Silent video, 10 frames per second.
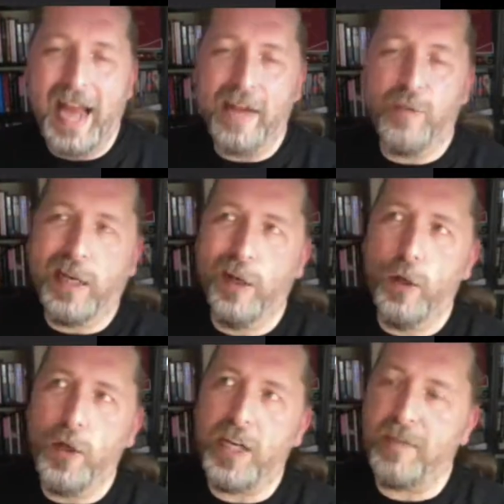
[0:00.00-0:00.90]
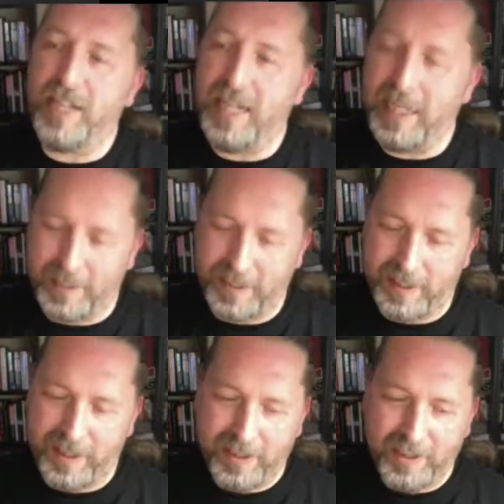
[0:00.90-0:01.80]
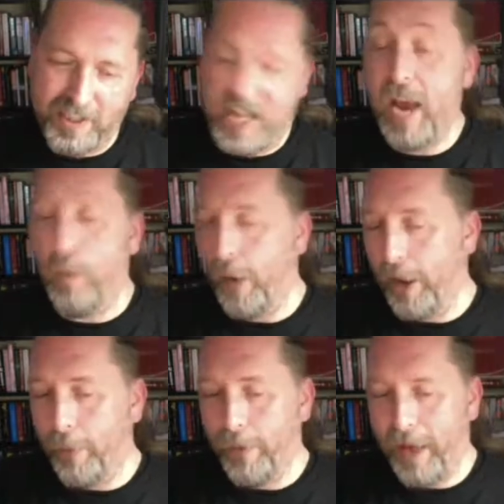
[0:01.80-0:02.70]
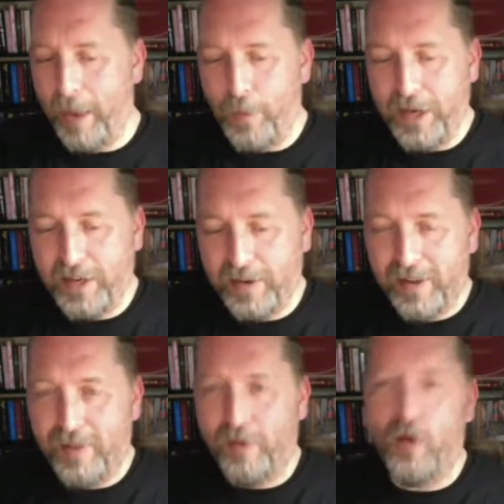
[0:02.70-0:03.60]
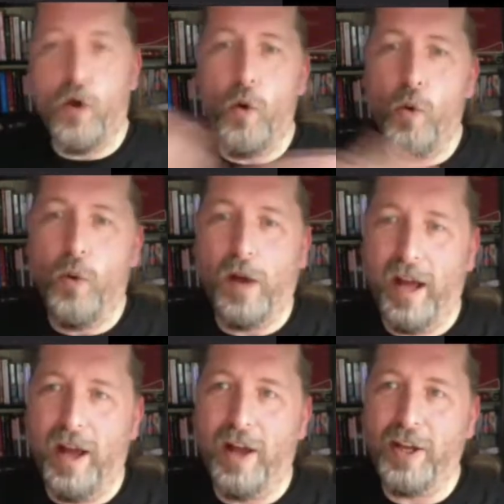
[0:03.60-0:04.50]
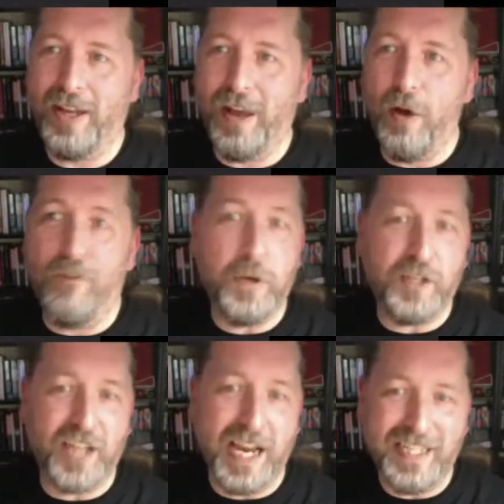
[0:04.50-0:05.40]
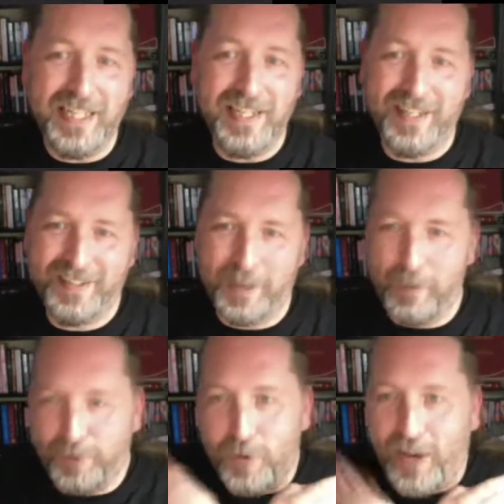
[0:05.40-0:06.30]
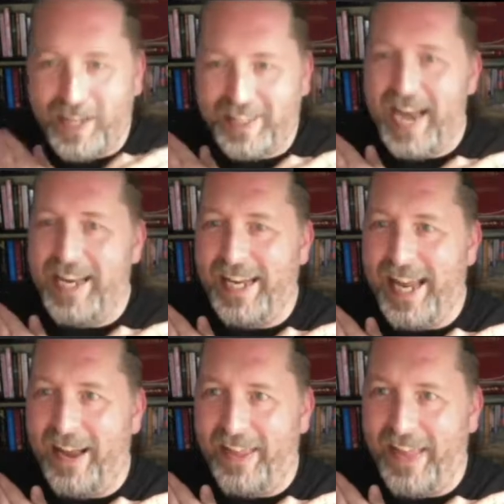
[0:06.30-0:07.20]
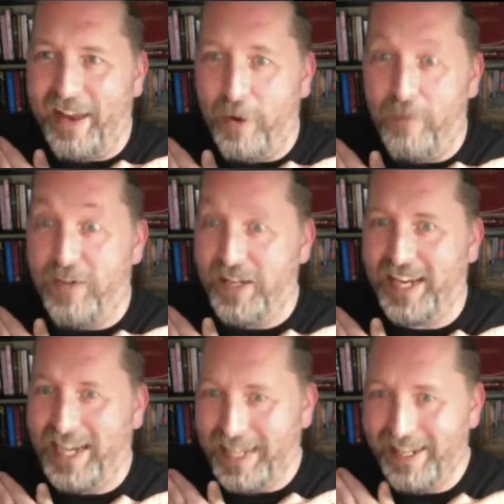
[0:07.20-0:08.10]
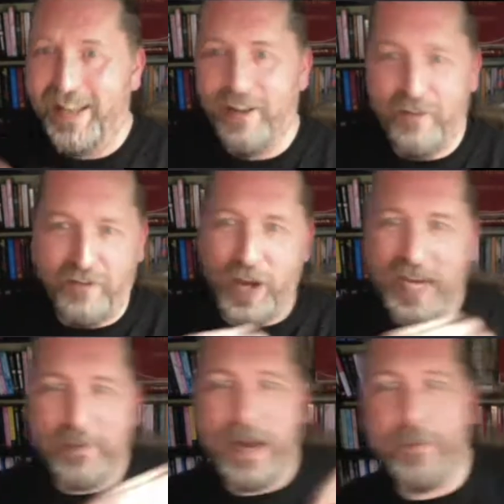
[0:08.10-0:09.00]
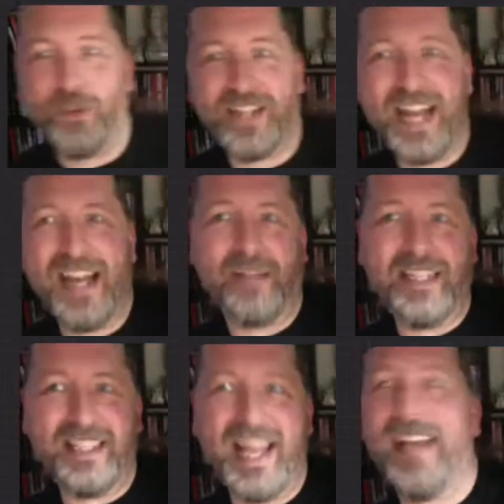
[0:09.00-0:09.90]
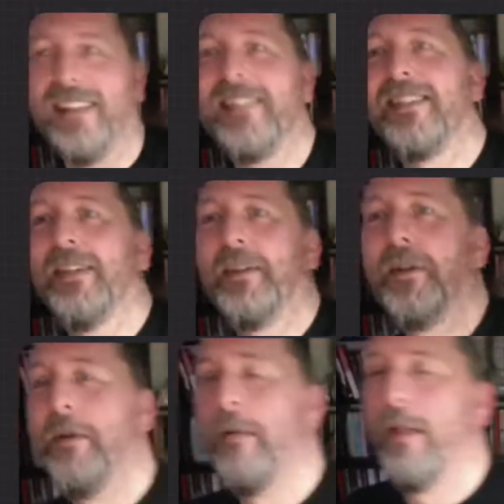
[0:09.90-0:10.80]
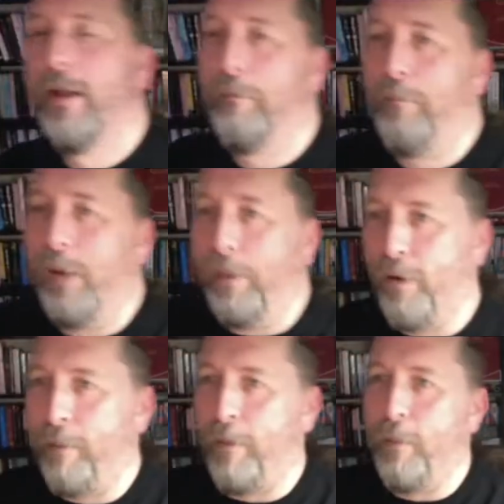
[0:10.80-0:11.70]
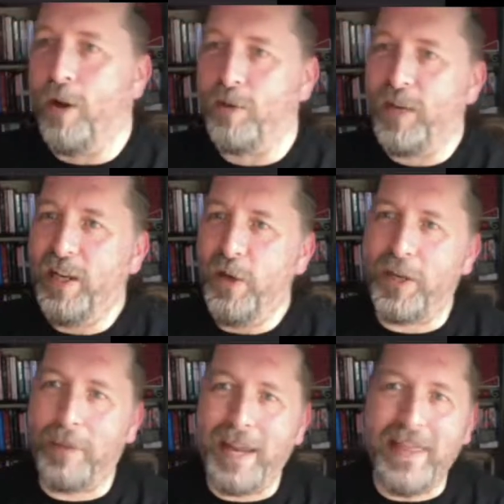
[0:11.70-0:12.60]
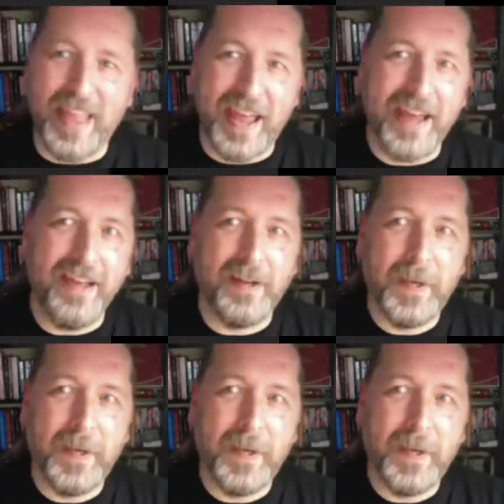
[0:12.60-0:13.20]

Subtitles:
and we lured him to this stairwell, and we'd all obfuscated. So it was all like standing there like that, obfuscated. 13 people standing up these stairs. But the problem was we lured him in there,